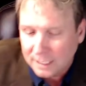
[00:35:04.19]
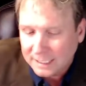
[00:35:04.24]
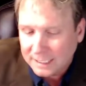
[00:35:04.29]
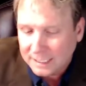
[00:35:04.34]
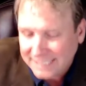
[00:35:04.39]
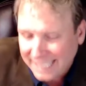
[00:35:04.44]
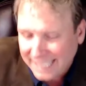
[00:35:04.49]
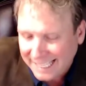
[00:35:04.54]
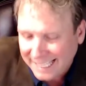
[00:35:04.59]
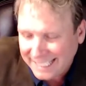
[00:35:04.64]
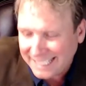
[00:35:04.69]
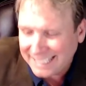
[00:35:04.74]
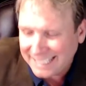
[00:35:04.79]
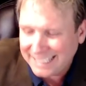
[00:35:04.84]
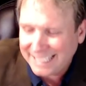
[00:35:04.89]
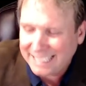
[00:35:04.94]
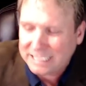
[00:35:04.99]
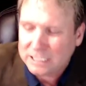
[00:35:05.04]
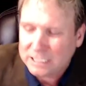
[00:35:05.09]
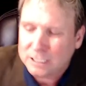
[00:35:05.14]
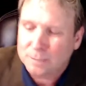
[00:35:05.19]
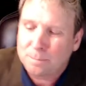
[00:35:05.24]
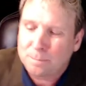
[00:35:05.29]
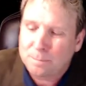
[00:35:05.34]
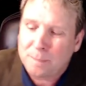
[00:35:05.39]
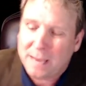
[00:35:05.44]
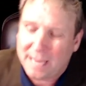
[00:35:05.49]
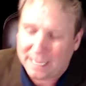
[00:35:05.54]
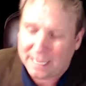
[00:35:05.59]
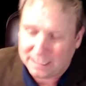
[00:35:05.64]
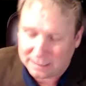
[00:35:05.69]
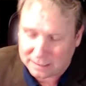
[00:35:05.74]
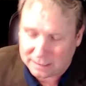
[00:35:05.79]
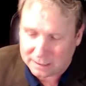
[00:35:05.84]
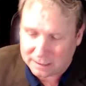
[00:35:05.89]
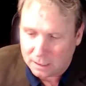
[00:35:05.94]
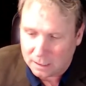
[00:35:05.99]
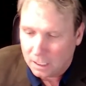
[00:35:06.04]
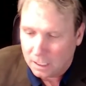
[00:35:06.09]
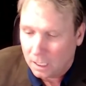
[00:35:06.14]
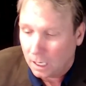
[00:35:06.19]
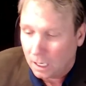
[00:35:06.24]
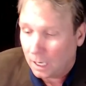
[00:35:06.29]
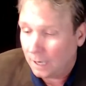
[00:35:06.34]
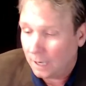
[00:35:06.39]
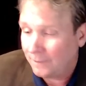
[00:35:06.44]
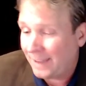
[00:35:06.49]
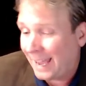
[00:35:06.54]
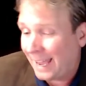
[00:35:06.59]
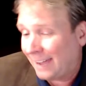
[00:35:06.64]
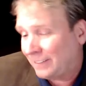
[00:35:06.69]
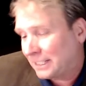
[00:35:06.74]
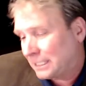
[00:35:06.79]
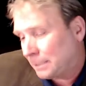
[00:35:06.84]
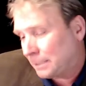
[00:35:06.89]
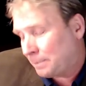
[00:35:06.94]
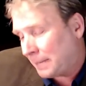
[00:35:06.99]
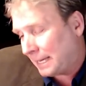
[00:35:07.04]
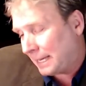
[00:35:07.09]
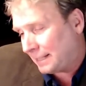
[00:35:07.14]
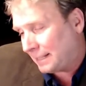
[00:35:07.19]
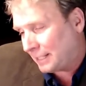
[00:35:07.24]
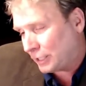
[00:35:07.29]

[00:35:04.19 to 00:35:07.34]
taking the expense of having to pay the